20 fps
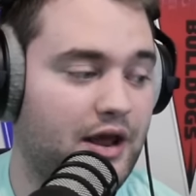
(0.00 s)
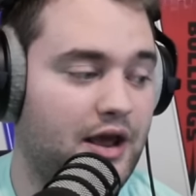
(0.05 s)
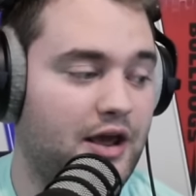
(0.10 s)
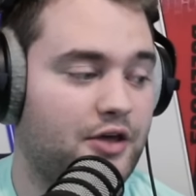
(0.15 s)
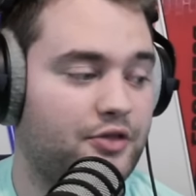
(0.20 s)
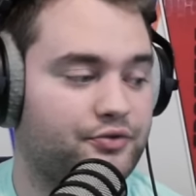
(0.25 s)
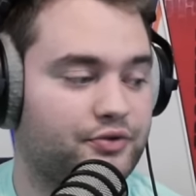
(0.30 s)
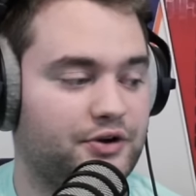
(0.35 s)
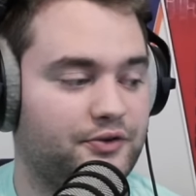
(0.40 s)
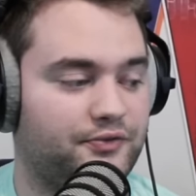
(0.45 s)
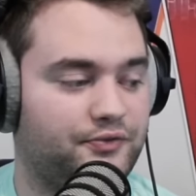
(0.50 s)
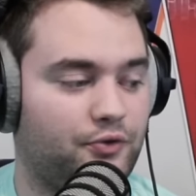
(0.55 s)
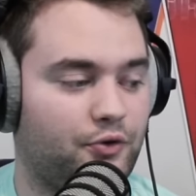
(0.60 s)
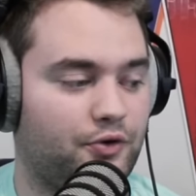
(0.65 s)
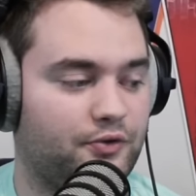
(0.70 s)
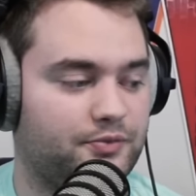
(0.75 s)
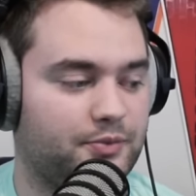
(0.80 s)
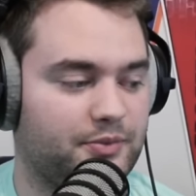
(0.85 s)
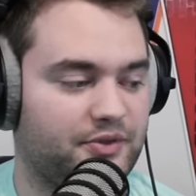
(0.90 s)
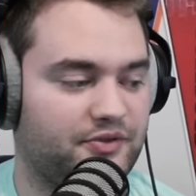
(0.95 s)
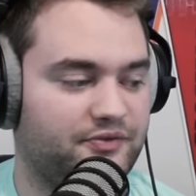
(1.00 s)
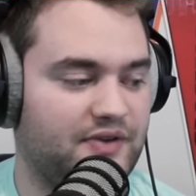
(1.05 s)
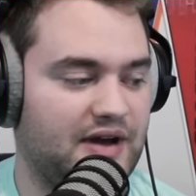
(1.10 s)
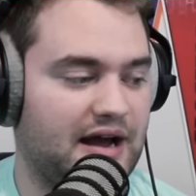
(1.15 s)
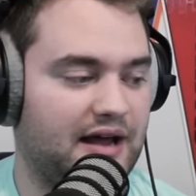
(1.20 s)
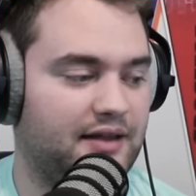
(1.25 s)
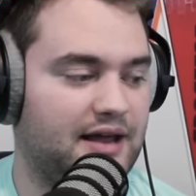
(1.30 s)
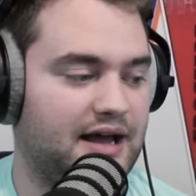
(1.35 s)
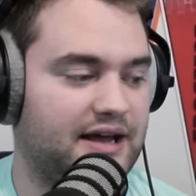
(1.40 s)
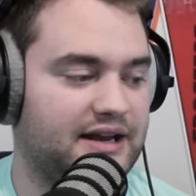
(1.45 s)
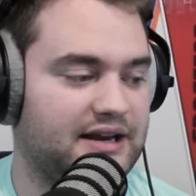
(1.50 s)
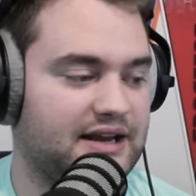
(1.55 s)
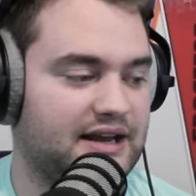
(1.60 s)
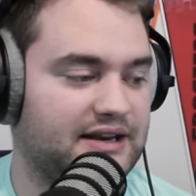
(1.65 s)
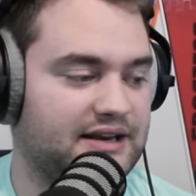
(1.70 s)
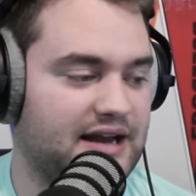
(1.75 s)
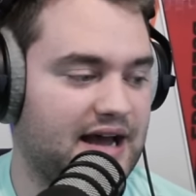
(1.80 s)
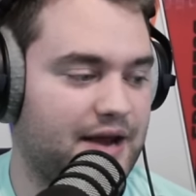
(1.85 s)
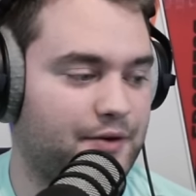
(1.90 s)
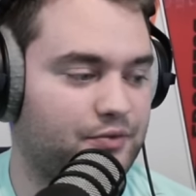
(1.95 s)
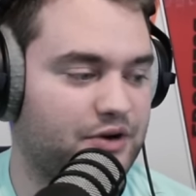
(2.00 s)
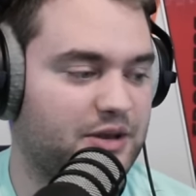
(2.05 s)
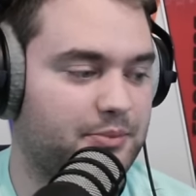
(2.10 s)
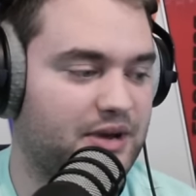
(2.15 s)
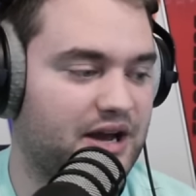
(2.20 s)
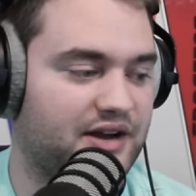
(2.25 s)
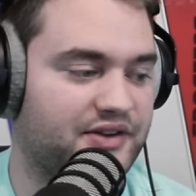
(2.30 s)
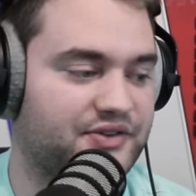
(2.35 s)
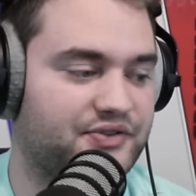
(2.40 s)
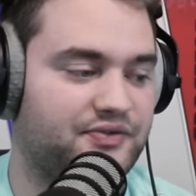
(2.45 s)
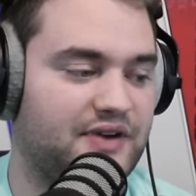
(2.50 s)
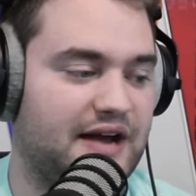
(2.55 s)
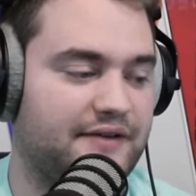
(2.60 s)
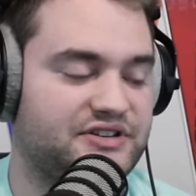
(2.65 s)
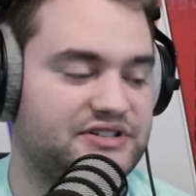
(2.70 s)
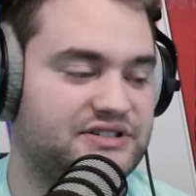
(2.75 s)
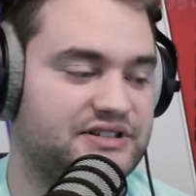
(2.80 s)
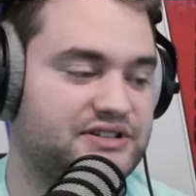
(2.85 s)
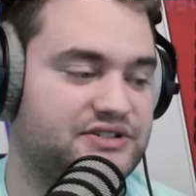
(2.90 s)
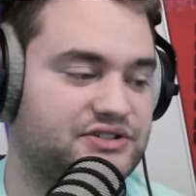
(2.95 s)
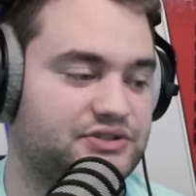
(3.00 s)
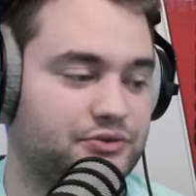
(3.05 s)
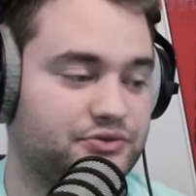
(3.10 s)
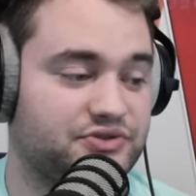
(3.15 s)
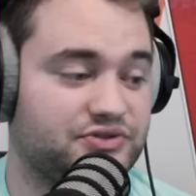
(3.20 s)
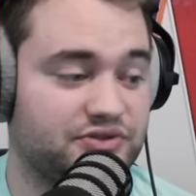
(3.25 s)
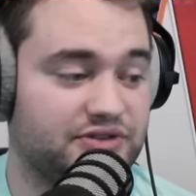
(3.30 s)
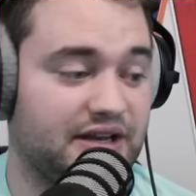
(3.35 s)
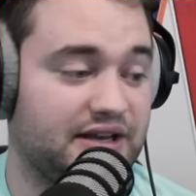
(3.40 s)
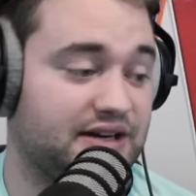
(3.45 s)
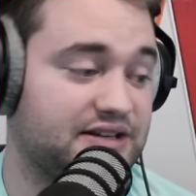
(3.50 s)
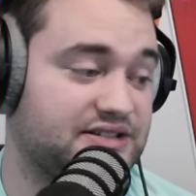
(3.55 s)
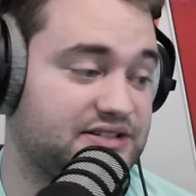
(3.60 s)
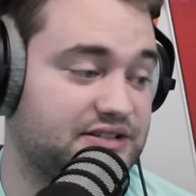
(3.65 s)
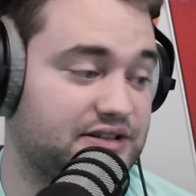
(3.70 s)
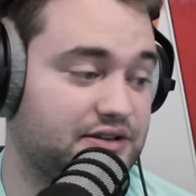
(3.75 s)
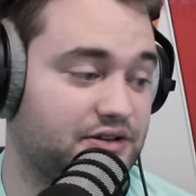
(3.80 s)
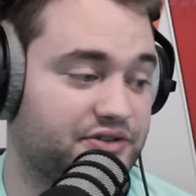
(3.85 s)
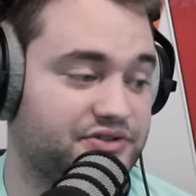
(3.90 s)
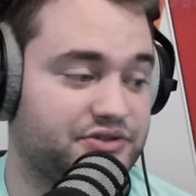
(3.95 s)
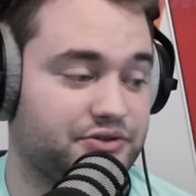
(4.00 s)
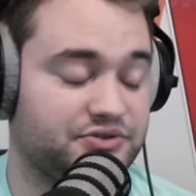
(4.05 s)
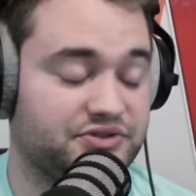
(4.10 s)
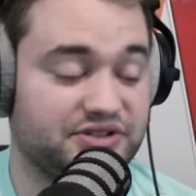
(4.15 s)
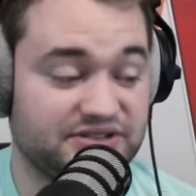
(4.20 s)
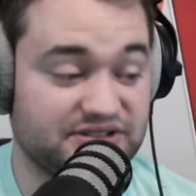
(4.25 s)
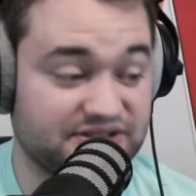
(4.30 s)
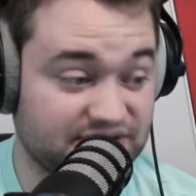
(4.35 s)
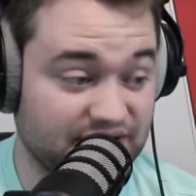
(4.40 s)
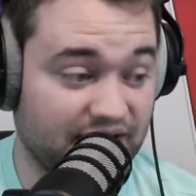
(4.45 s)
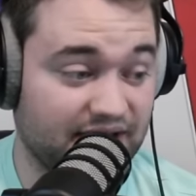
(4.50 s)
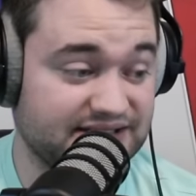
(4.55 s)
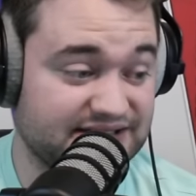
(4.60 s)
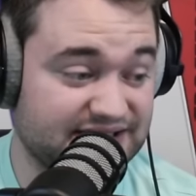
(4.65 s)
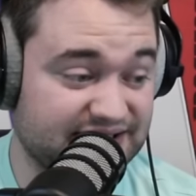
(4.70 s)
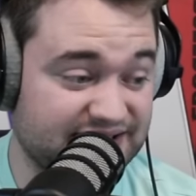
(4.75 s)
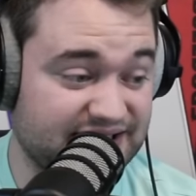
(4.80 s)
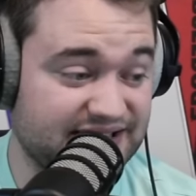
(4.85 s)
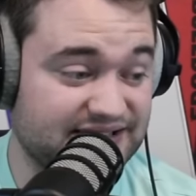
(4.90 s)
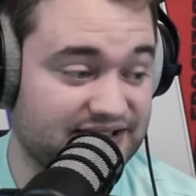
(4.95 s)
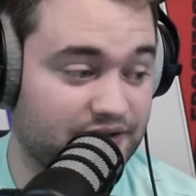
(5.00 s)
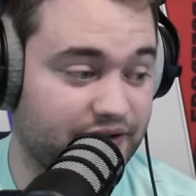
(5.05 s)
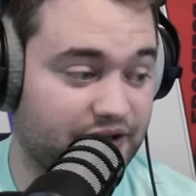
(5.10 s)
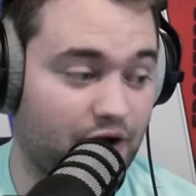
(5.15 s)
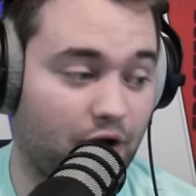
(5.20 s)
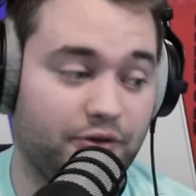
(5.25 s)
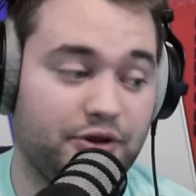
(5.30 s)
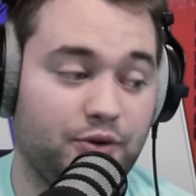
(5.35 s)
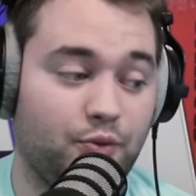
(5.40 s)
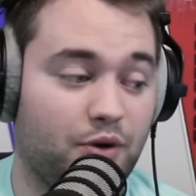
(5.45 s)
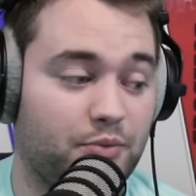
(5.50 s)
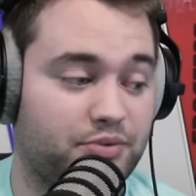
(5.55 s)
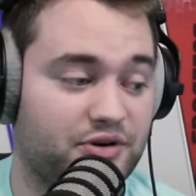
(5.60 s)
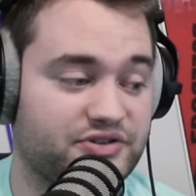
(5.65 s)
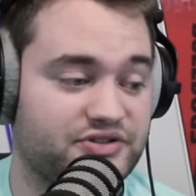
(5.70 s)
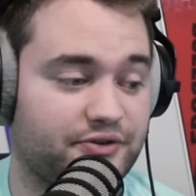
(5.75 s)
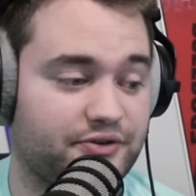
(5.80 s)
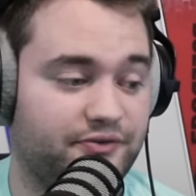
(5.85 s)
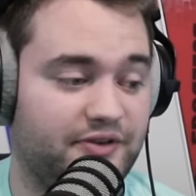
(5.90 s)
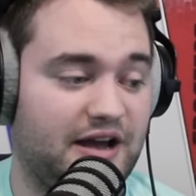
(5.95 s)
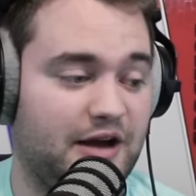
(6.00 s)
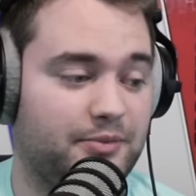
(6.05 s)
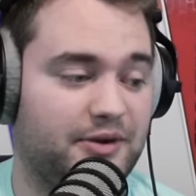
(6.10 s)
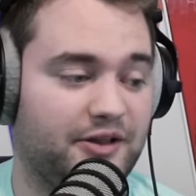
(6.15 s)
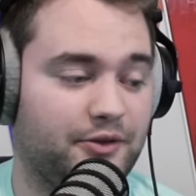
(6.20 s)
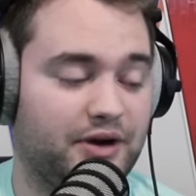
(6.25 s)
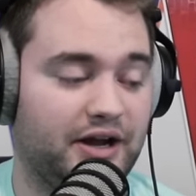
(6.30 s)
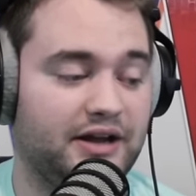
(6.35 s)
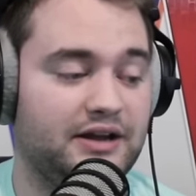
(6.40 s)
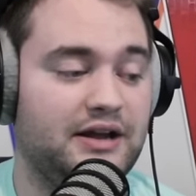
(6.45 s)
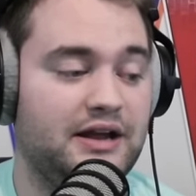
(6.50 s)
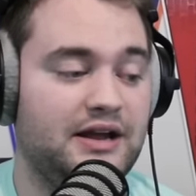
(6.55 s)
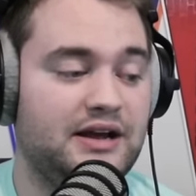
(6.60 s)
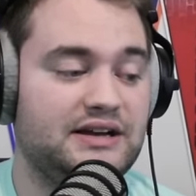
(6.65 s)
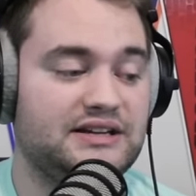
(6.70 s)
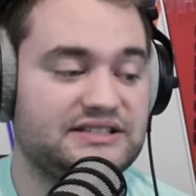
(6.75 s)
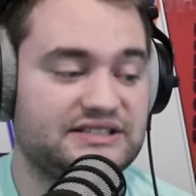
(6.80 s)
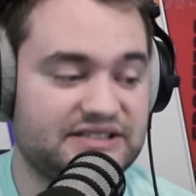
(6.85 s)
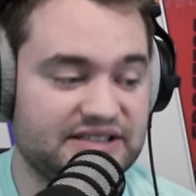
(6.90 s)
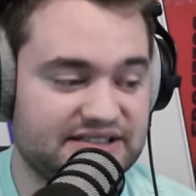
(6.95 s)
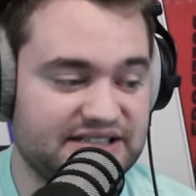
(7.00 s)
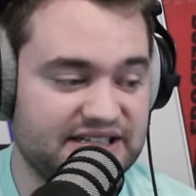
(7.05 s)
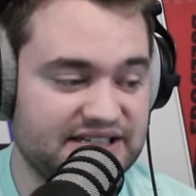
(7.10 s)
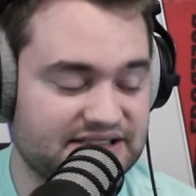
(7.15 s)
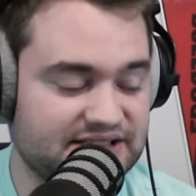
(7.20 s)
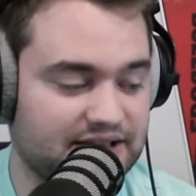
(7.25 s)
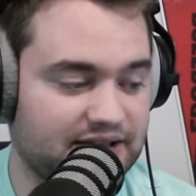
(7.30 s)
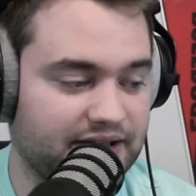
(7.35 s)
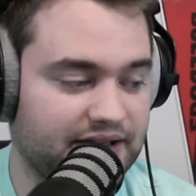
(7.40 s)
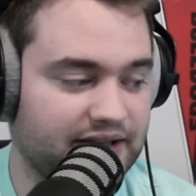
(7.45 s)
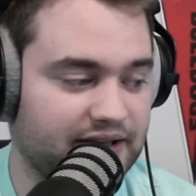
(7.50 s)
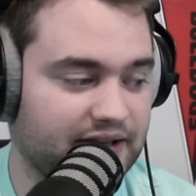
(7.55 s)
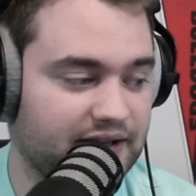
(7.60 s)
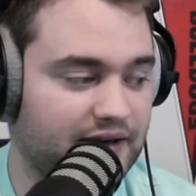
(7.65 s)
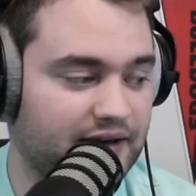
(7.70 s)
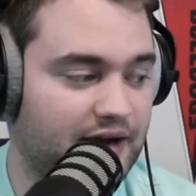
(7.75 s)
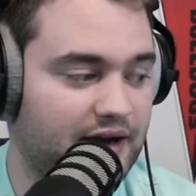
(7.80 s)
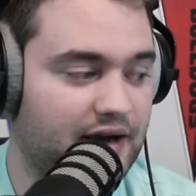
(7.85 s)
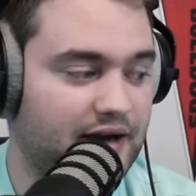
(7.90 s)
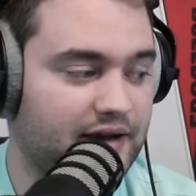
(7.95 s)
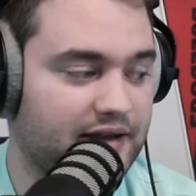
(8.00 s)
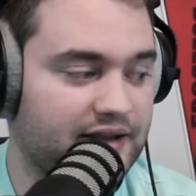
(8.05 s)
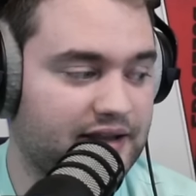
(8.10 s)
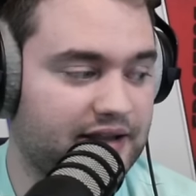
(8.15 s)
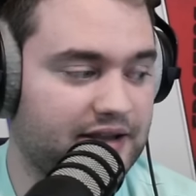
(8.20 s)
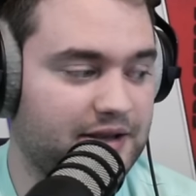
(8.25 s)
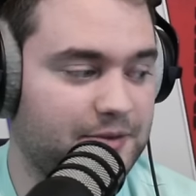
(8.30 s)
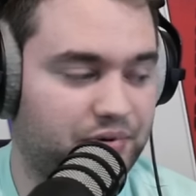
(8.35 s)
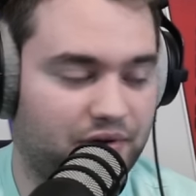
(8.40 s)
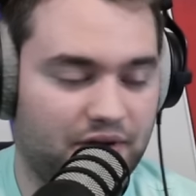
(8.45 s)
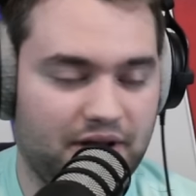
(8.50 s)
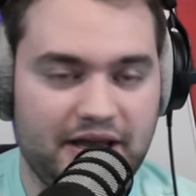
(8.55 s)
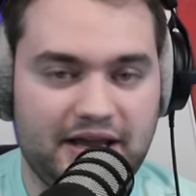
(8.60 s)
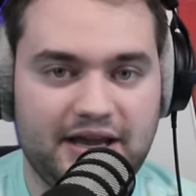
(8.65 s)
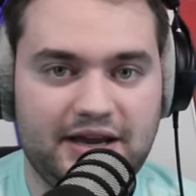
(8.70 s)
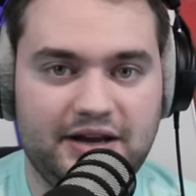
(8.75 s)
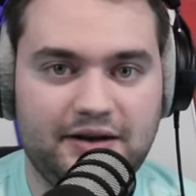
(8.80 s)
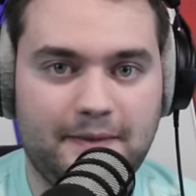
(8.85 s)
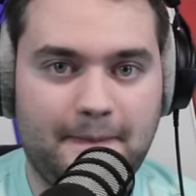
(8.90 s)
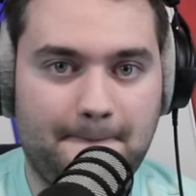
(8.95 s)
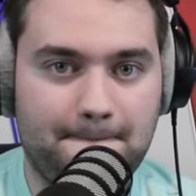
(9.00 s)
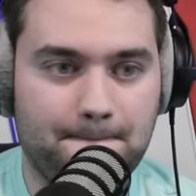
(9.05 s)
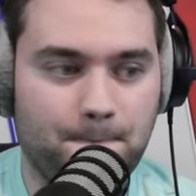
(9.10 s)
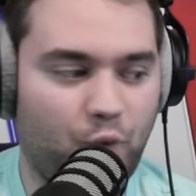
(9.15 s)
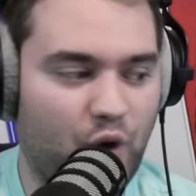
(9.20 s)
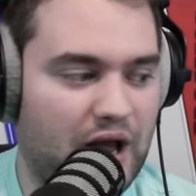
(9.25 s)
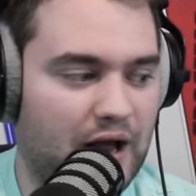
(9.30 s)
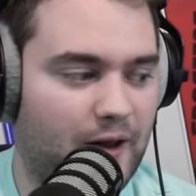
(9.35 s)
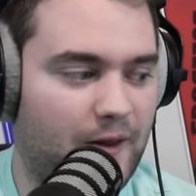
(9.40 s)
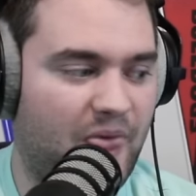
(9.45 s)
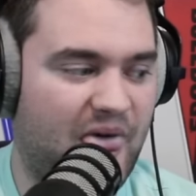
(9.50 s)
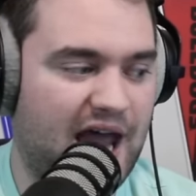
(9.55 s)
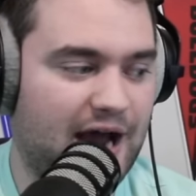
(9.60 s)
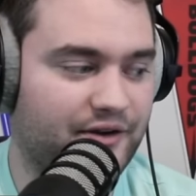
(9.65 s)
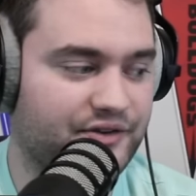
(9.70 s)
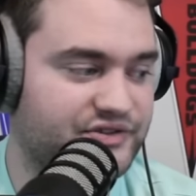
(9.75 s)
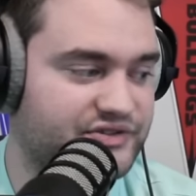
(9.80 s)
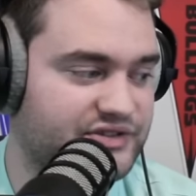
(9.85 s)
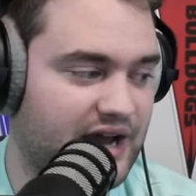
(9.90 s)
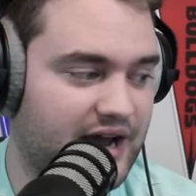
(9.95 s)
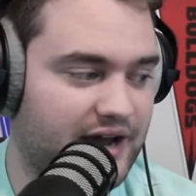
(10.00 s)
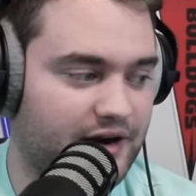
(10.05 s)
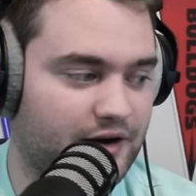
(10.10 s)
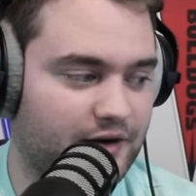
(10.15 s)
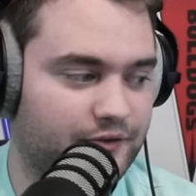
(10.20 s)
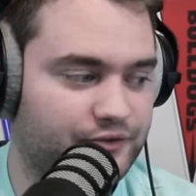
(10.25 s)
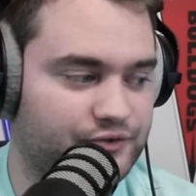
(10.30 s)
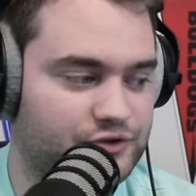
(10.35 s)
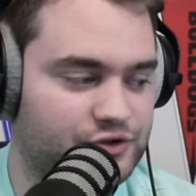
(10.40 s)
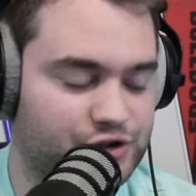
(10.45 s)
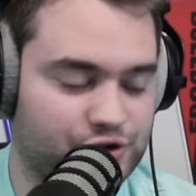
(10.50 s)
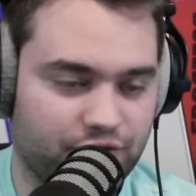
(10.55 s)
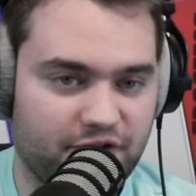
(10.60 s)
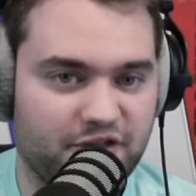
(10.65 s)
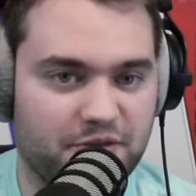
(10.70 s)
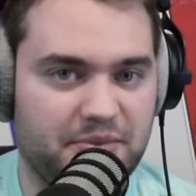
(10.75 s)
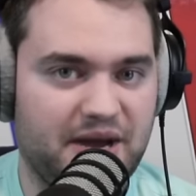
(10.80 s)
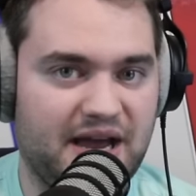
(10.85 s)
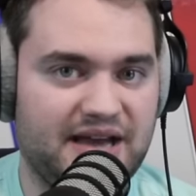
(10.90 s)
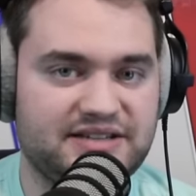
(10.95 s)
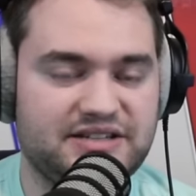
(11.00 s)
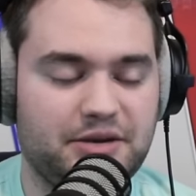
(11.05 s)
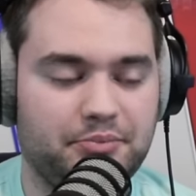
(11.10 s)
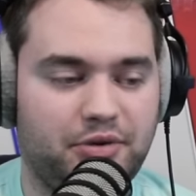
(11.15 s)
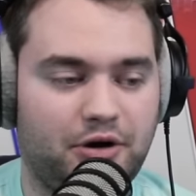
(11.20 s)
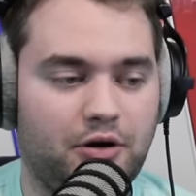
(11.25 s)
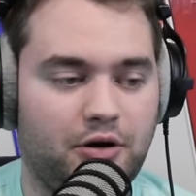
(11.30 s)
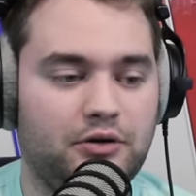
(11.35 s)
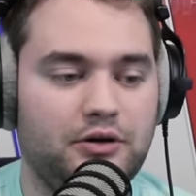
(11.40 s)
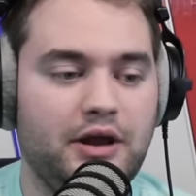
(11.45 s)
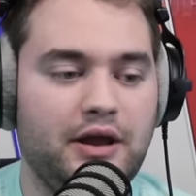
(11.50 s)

3 of 4 from the foul line. He had 9 rebounds, 5 assists, and a steal. So statistically, only one personal foul, by the way. statistically, he played well outside of shooting the basketball.